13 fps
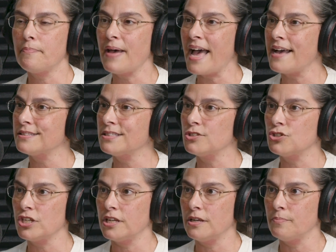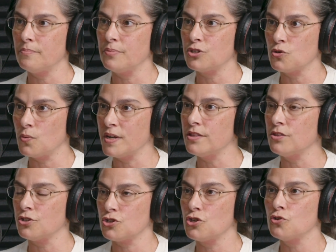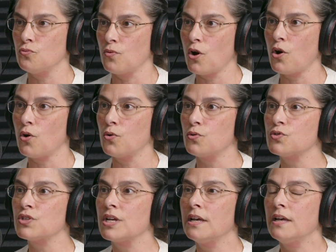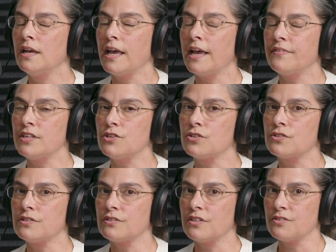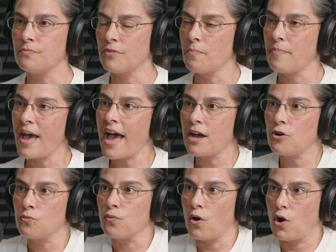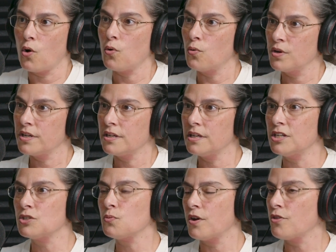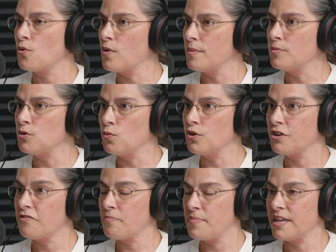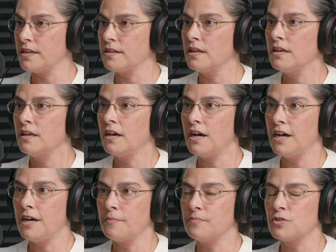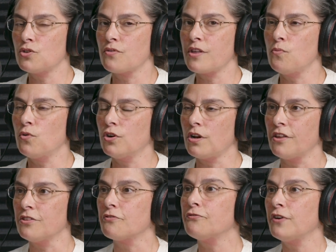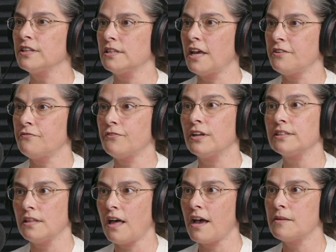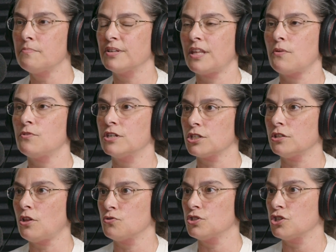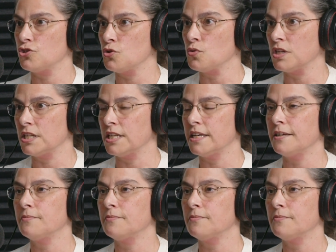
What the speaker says: passage in between the 2 rows, and the back row is where the women would have been. So they weren't on the front line, but they were as close as you could get.